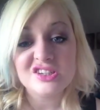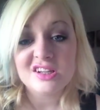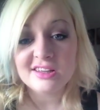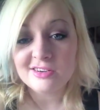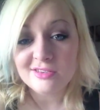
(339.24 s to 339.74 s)
just
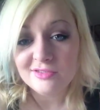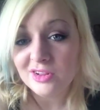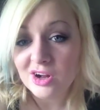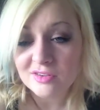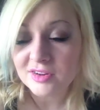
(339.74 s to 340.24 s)
a little
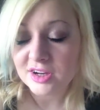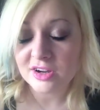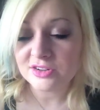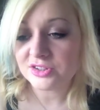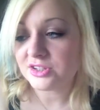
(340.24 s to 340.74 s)
vlog
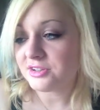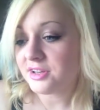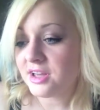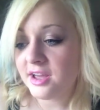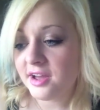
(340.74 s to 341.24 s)
video just to
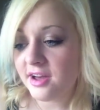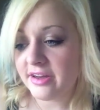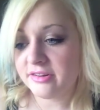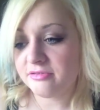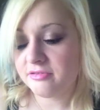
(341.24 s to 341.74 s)

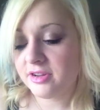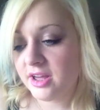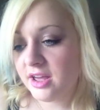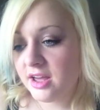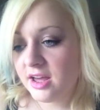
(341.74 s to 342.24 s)
kind of
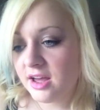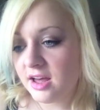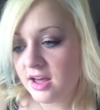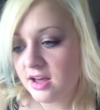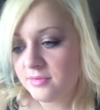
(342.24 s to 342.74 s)

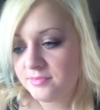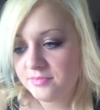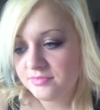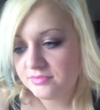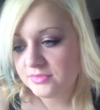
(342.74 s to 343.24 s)
um,
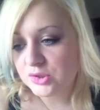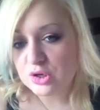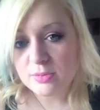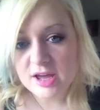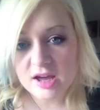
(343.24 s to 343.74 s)

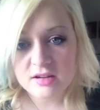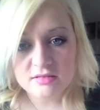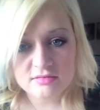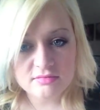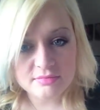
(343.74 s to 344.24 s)
talk about
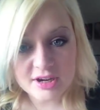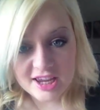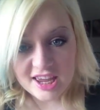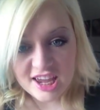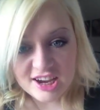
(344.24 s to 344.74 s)
my
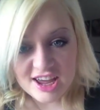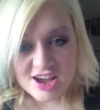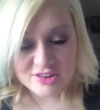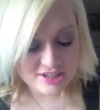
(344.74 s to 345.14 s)
hair, how